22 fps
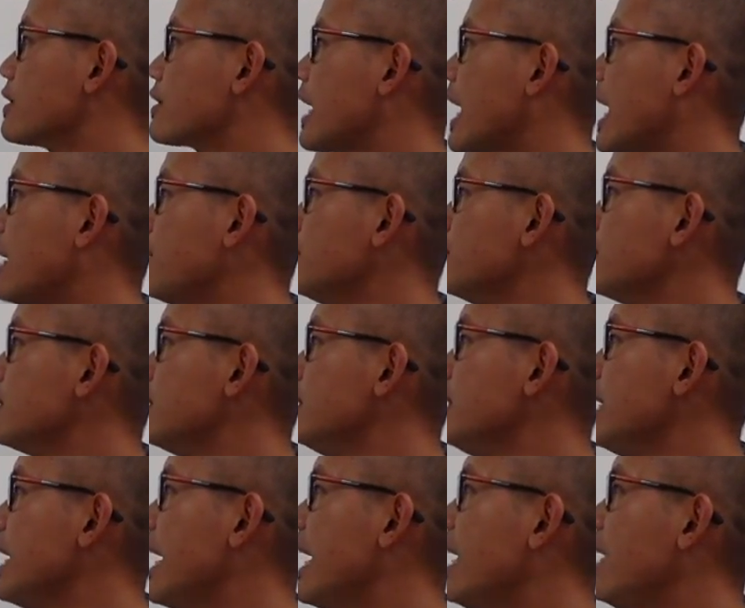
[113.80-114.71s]
times
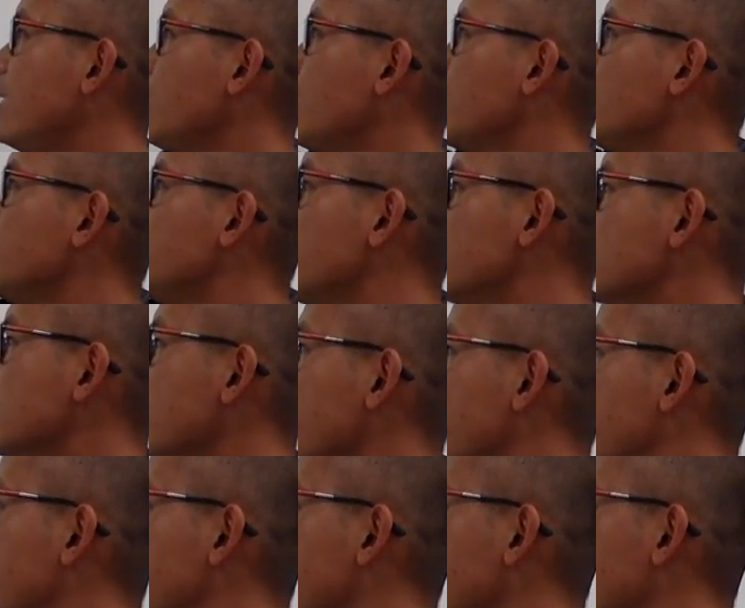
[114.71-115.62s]
the A, which is the
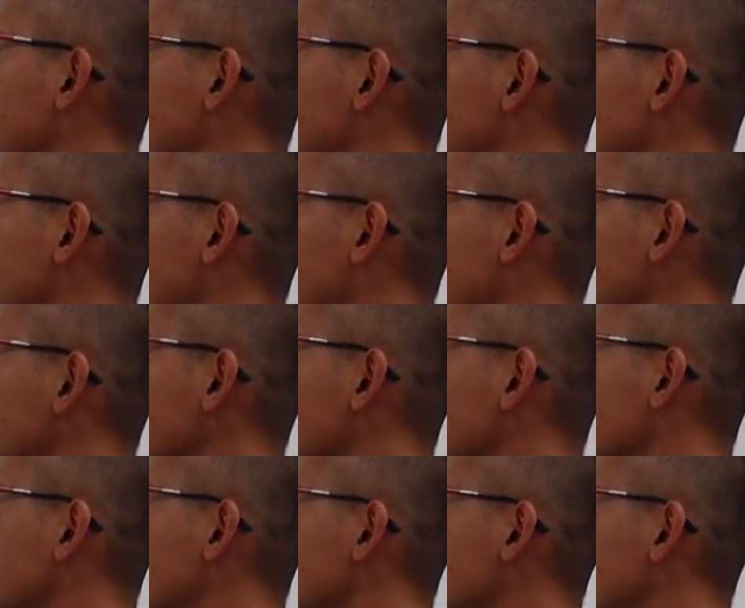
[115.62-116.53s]
15
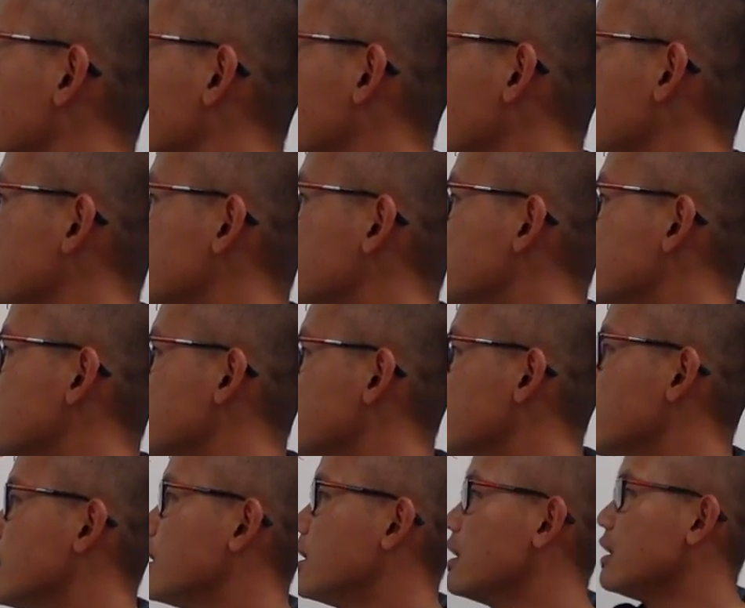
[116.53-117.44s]
degrees.
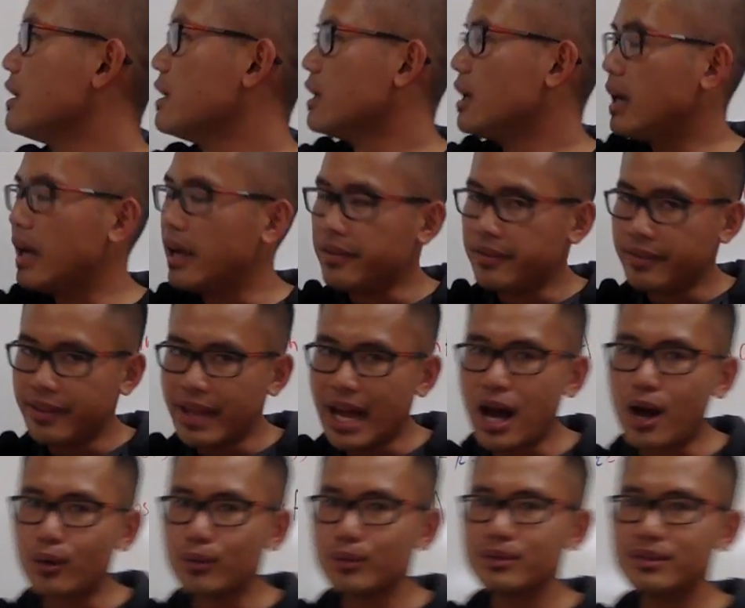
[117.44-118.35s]
And
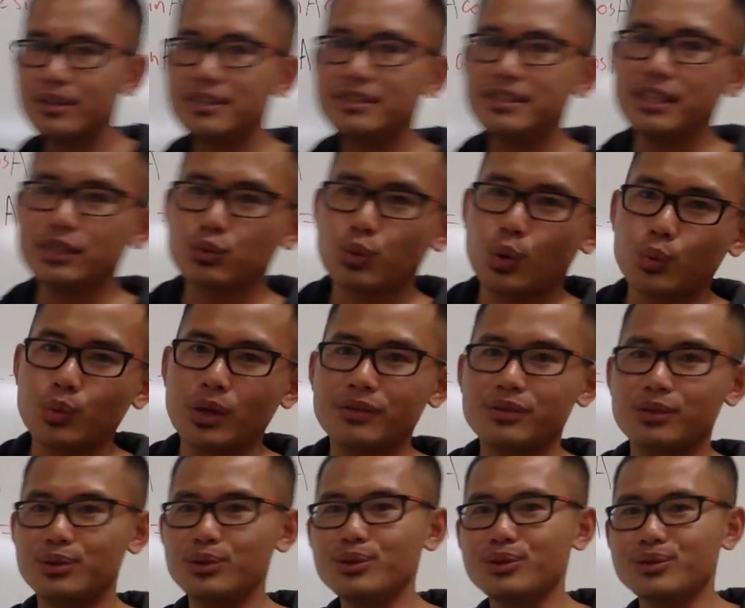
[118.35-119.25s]
now this is what we
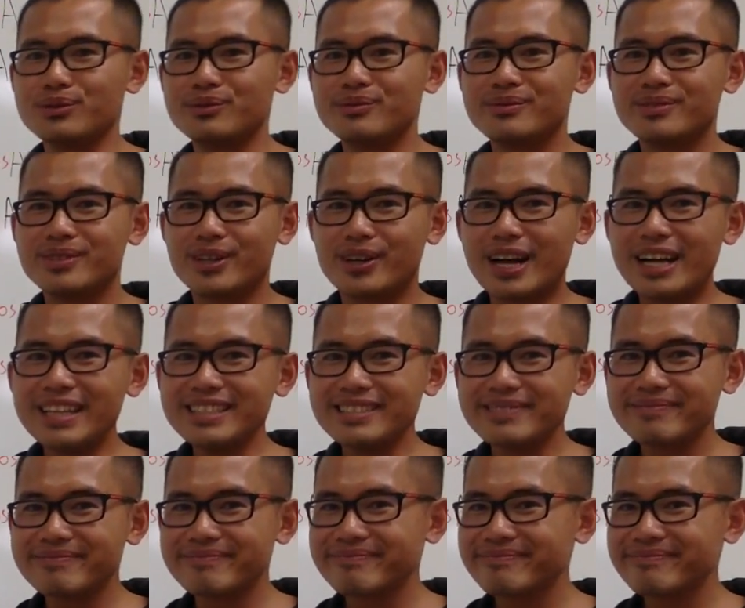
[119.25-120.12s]
have to do, right?